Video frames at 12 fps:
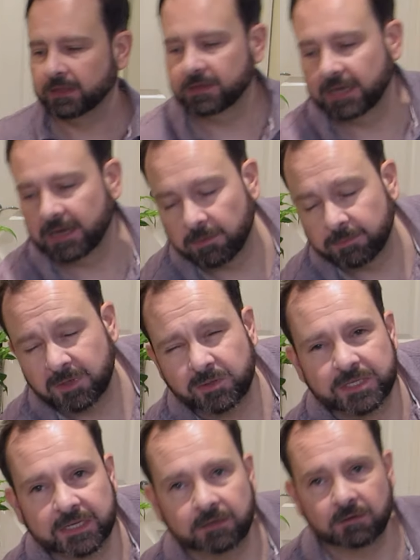Now I'm
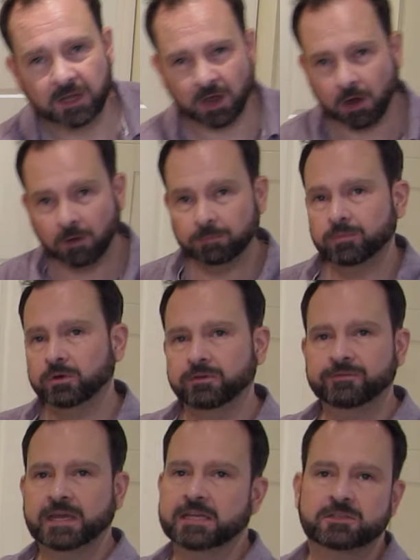using like a hob-proof
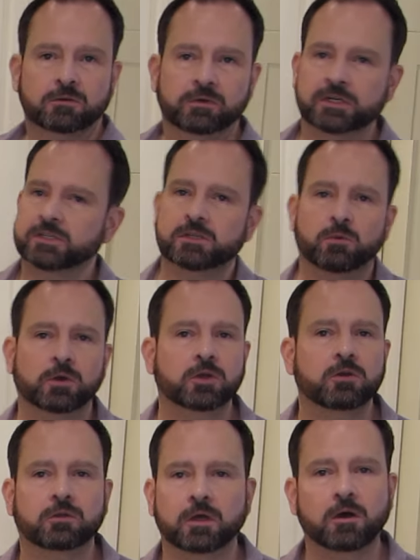casserole dish because I want to
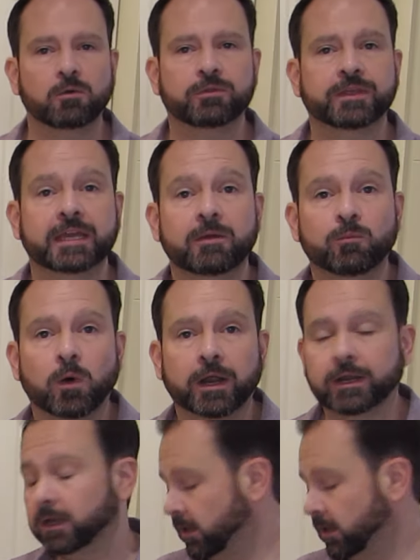cook the whole thing in one.